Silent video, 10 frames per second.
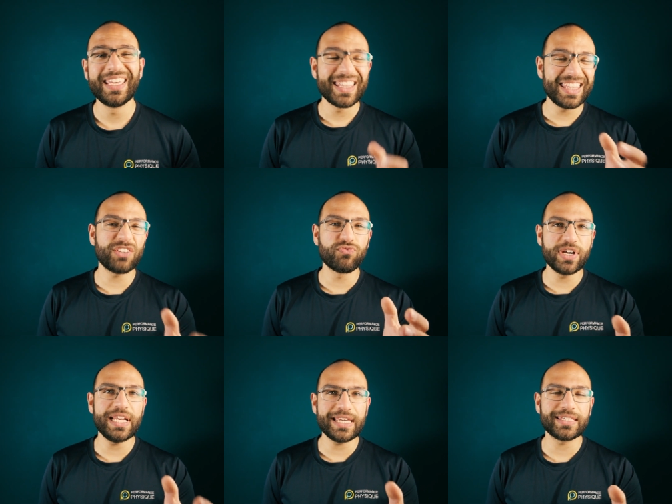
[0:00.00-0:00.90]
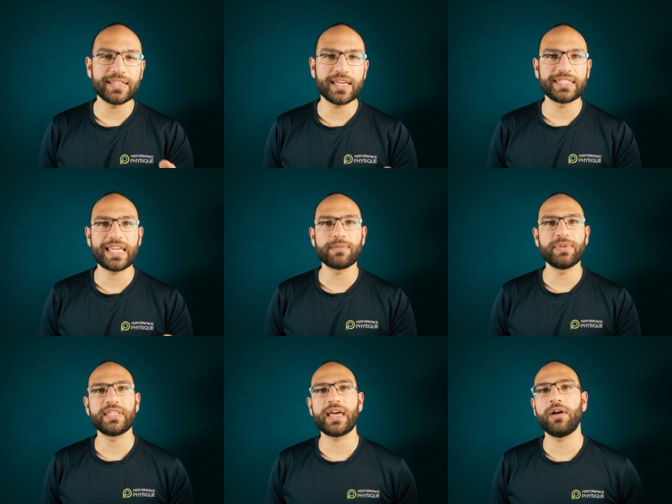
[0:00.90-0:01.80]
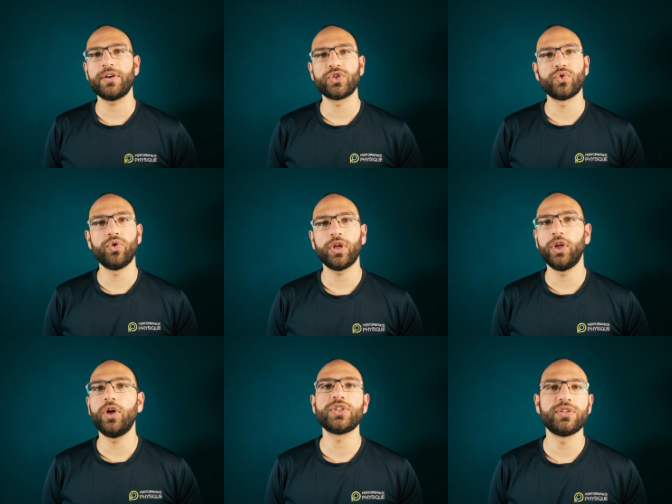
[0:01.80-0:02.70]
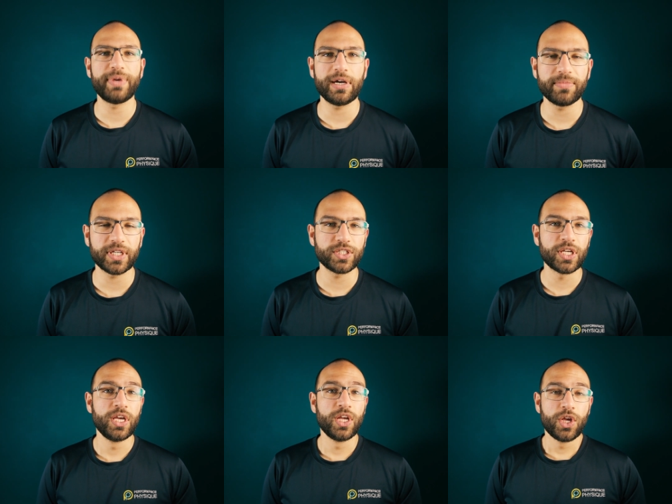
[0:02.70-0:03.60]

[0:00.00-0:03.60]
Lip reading: This really is a segment that I'm going to talk lots about because